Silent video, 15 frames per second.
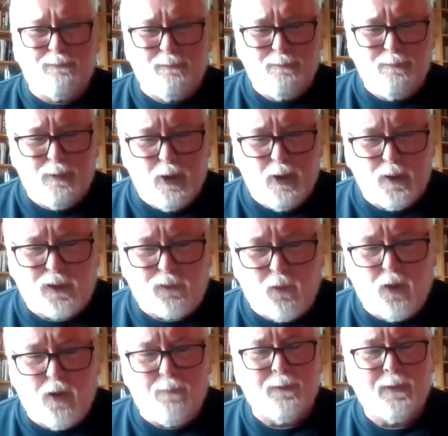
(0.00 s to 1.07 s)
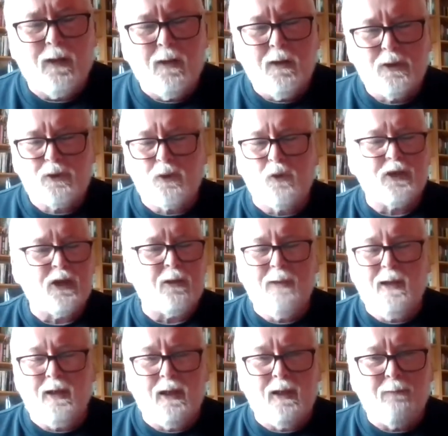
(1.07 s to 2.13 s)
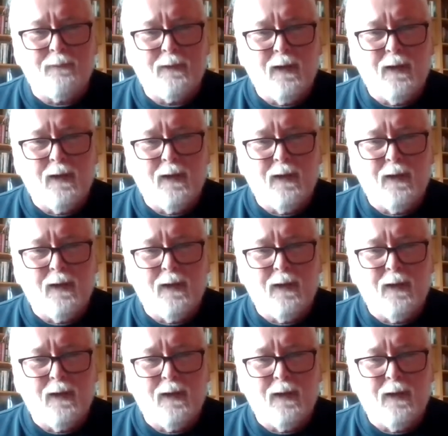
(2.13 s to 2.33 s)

news forum, social media,